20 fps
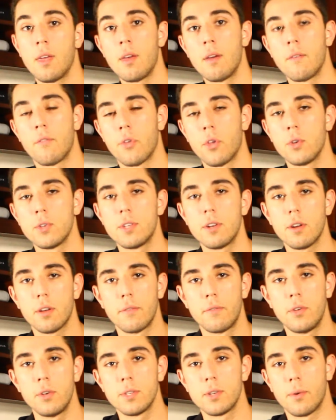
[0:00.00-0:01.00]
For those that are
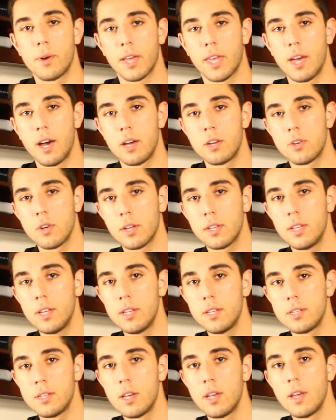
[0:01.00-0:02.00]
confused on what a contract
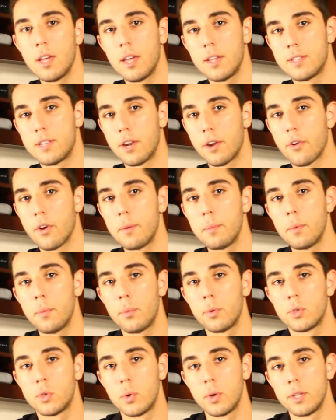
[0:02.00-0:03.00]
is, it's an agreement
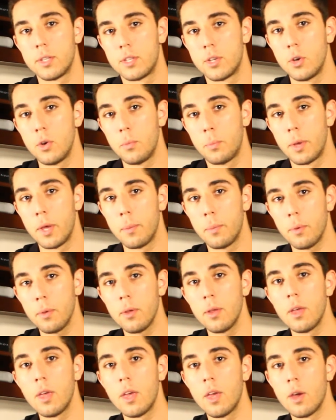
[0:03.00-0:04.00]
between two
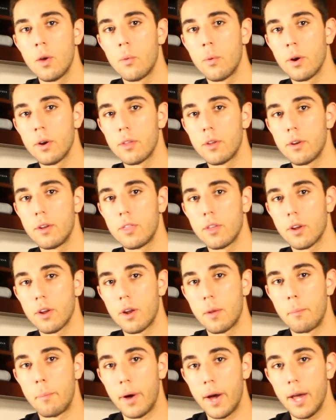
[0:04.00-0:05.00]
people where they're either going
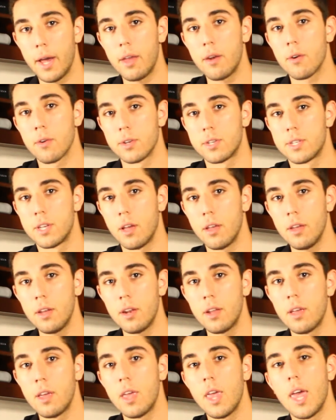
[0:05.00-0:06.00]
to buy it or sell it,
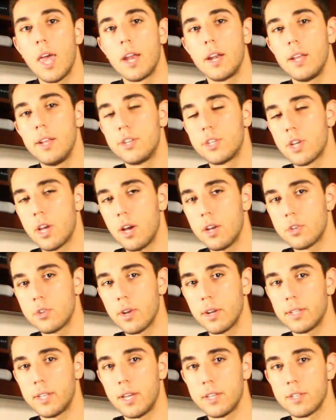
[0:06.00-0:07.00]
and each
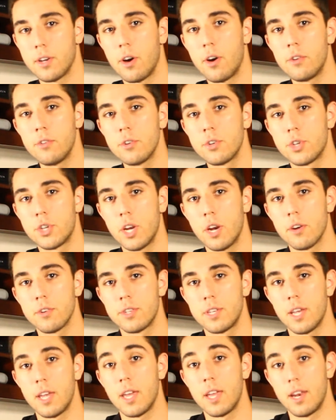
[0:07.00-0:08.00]
contract has 100
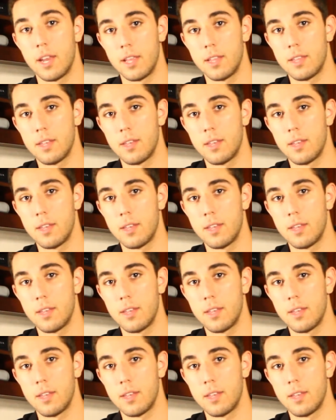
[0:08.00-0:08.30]
shares in it.